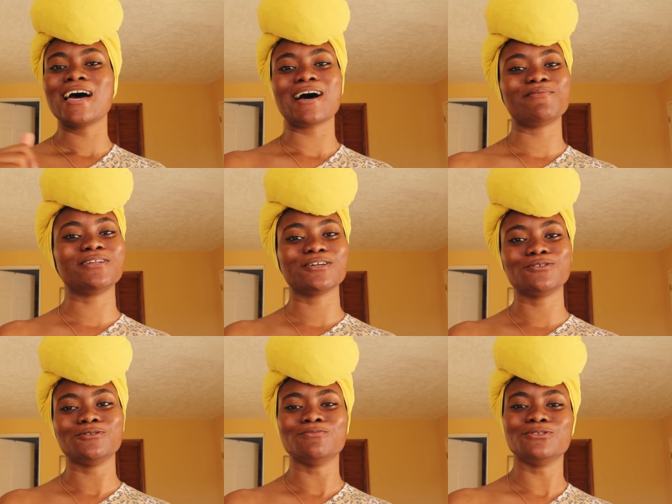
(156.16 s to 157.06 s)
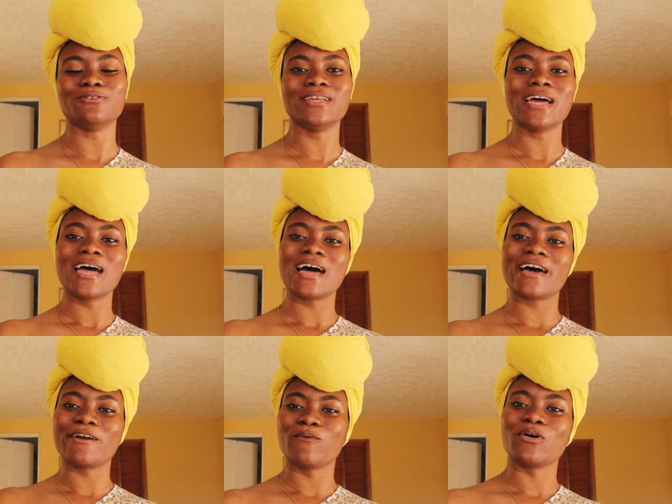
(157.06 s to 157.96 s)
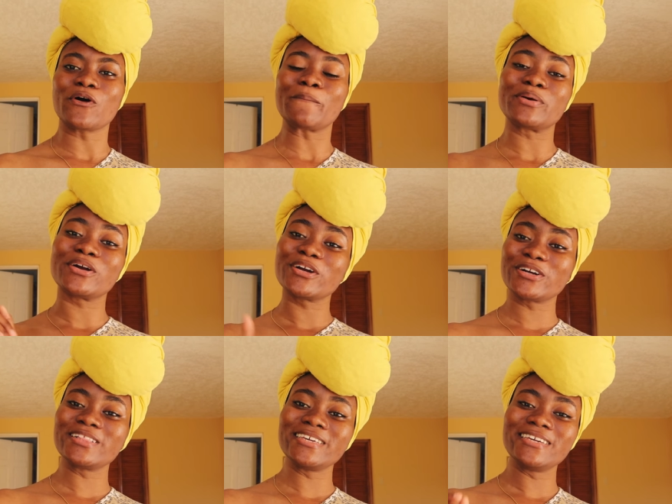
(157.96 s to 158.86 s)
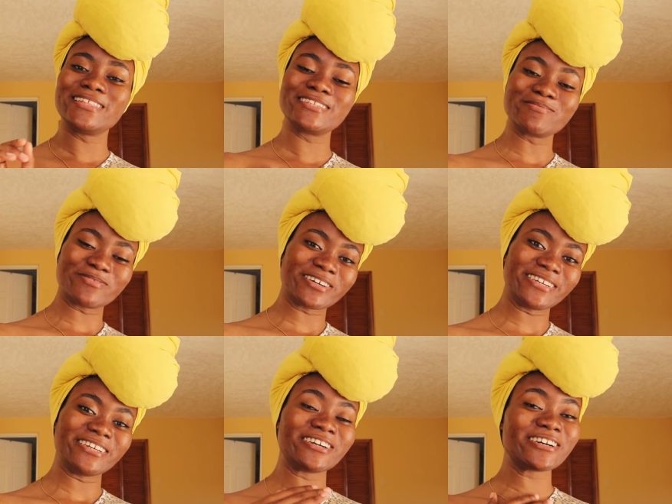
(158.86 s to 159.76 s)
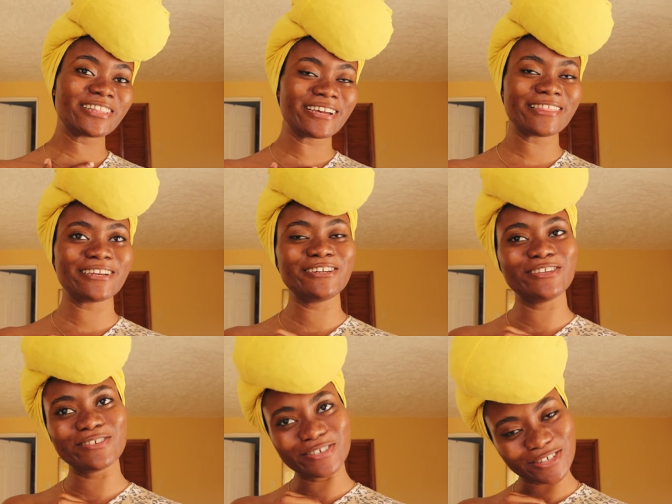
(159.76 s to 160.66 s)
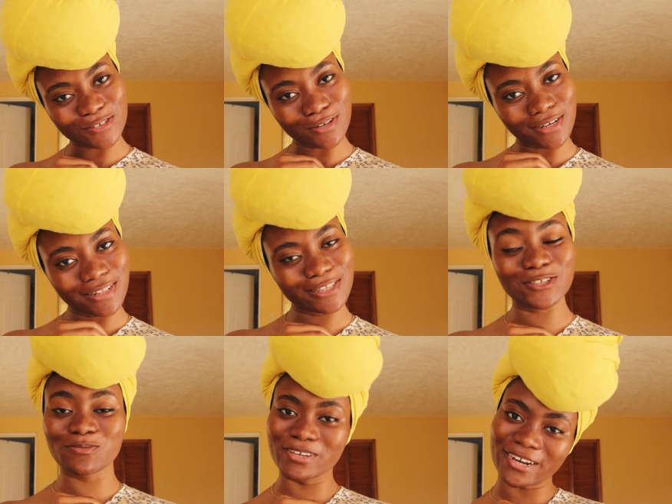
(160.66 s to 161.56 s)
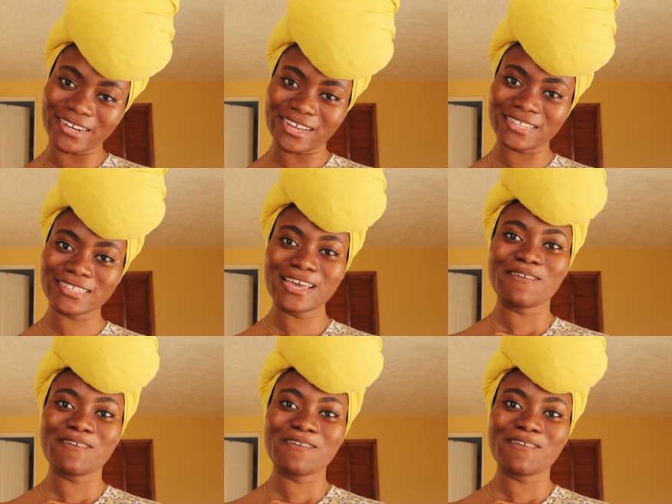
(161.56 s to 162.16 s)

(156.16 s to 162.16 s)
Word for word: i'm in a good mood i woke up early this morning earlier than usual to be honest